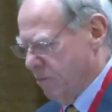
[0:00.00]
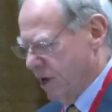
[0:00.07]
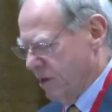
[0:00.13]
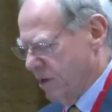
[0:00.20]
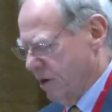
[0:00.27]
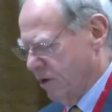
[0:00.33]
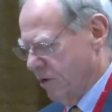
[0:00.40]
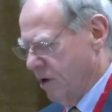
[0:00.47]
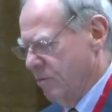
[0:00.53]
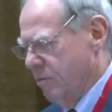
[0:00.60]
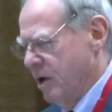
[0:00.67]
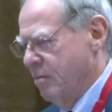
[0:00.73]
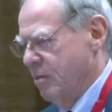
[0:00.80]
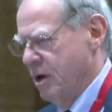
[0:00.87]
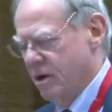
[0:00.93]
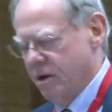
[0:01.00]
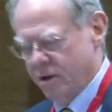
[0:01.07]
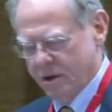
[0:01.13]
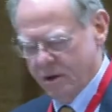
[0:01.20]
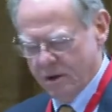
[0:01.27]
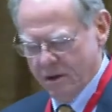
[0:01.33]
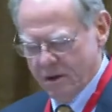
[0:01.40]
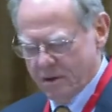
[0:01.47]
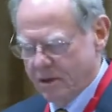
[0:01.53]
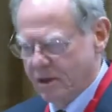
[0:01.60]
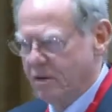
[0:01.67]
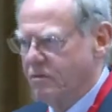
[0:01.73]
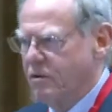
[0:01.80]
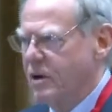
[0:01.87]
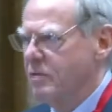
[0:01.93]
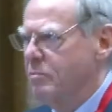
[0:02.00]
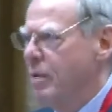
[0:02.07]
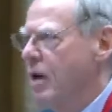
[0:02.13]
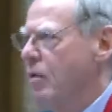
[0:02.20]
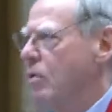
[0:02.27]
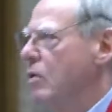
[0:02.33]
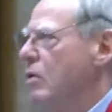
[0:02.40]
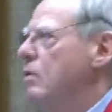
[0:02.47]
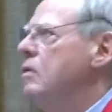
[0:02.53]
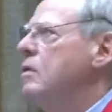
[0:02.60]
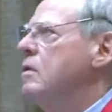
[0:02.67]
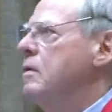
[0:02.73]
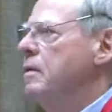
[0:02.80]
particular by my dear friend Paolo.